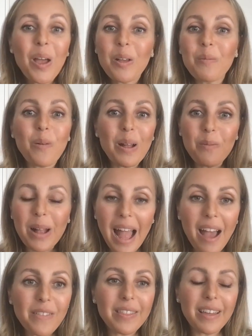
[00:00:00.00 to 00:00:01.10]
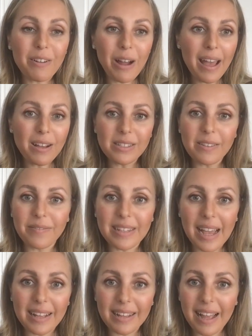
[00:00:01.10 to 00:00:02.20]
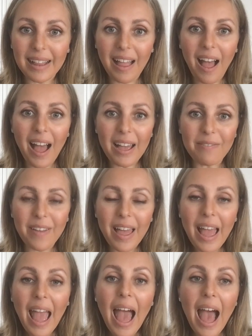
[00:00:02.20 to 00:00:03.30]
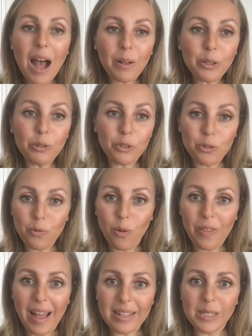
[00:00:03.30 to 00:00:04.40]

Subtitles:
whatever the chaos of day-to-day life, how do you draw that